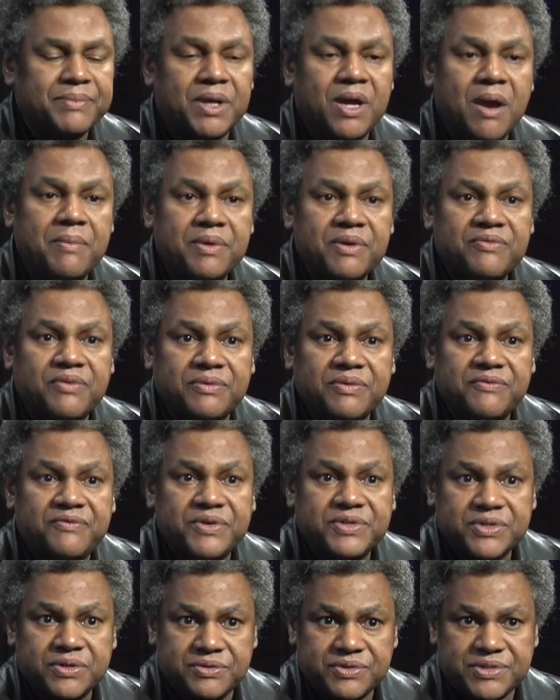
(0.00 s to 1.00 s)
coming from the
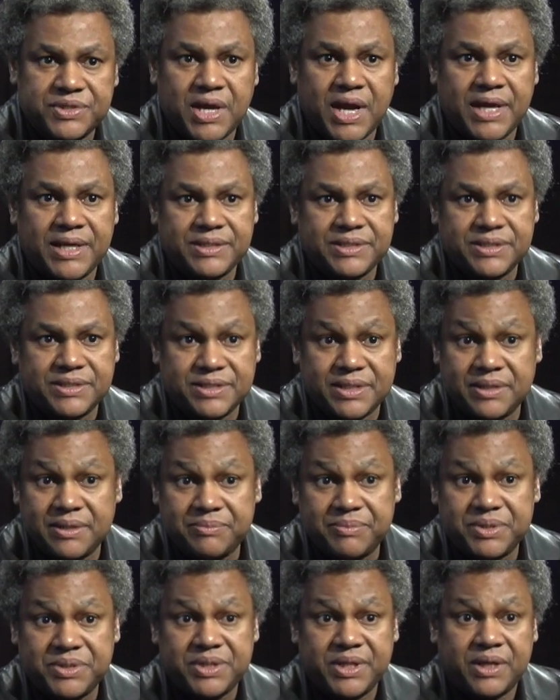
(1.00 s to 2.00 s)
physical sciences, and
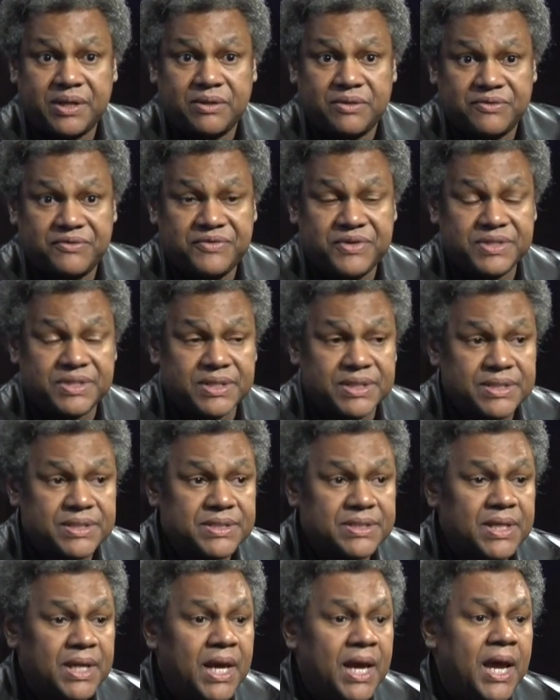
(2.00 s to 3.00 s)
in particular
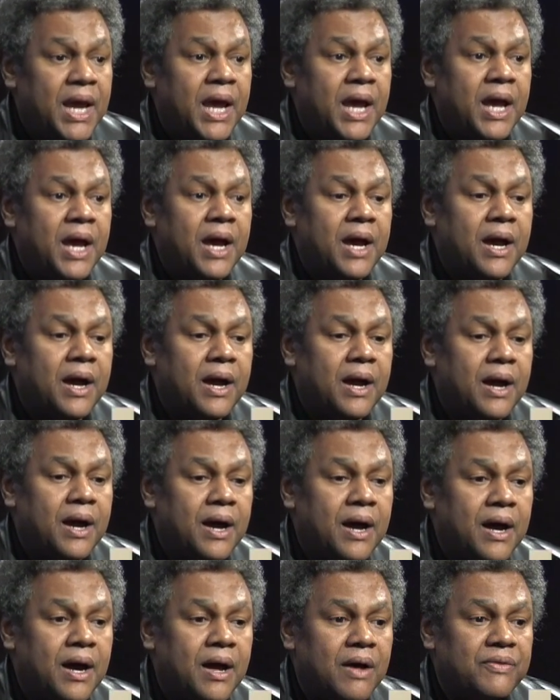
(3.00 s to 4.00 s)
physics,
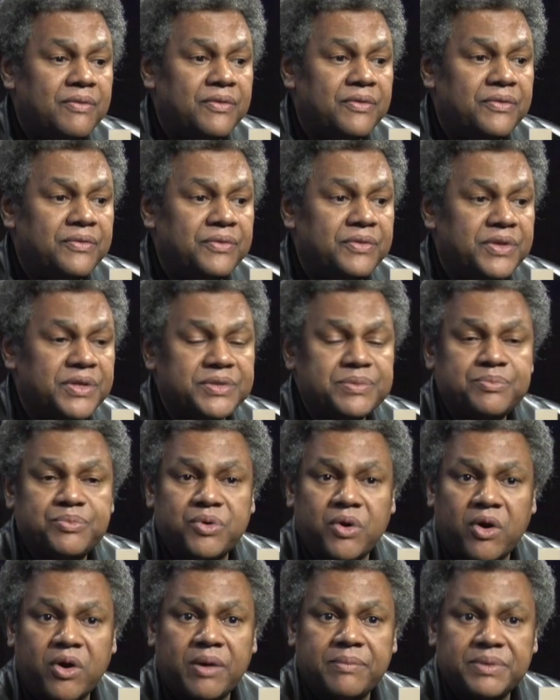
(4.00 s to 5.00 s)
uh, this
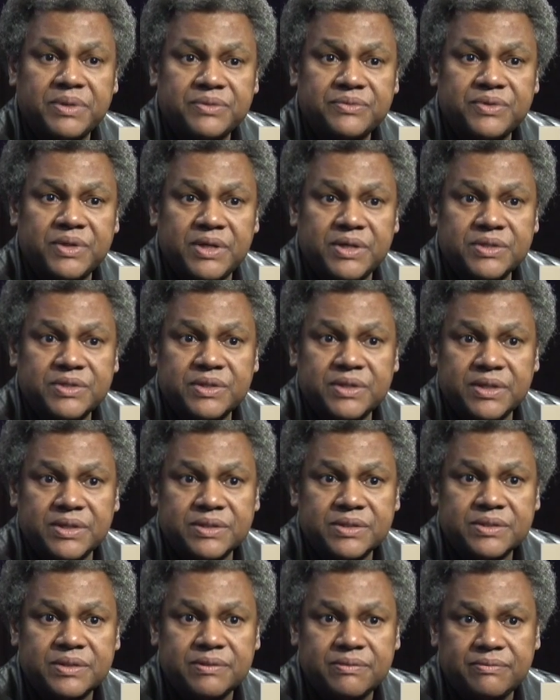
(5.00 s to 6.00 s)
program is, is,
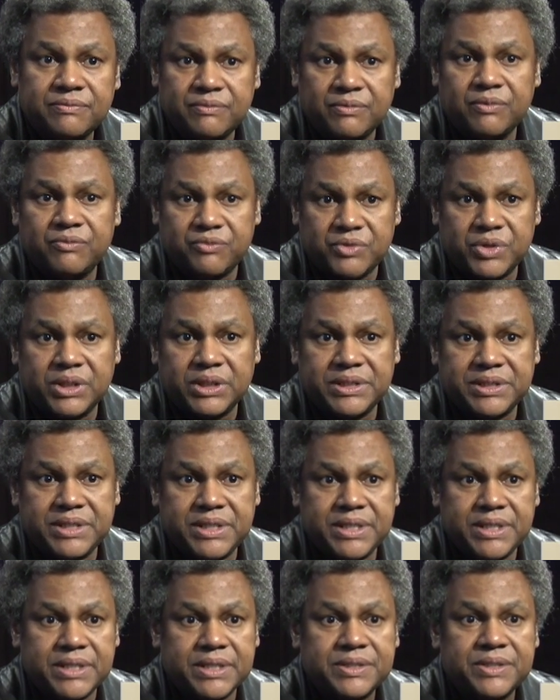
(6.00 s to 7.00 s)
is really
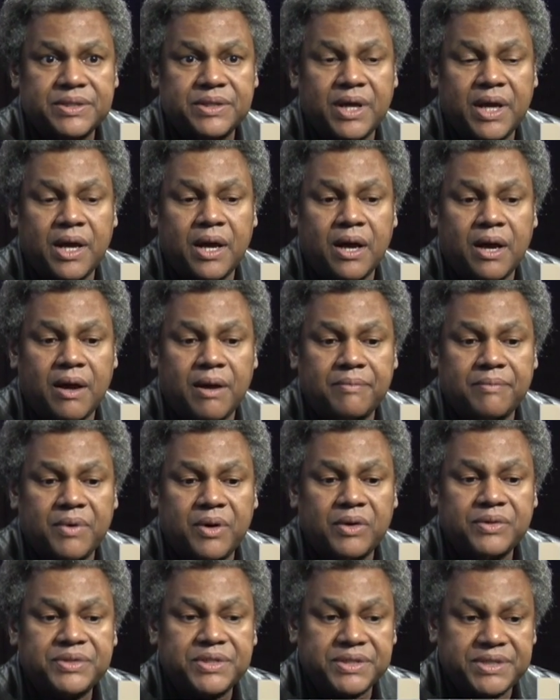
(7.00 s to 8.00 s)
needed. Um,
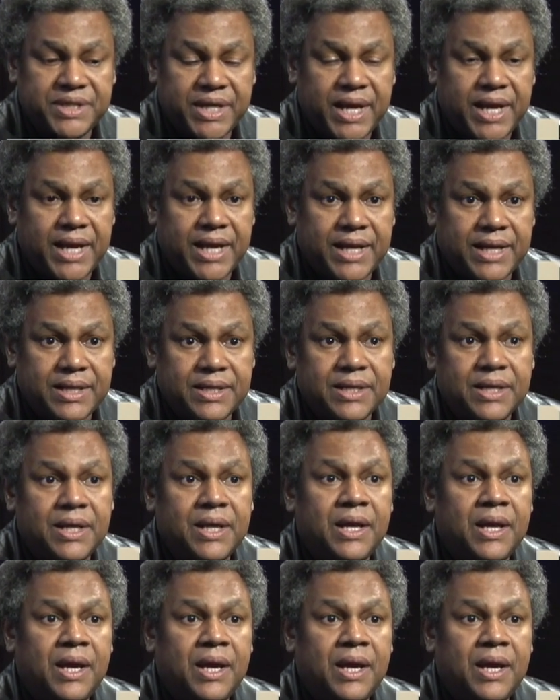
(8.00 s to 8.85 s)
today,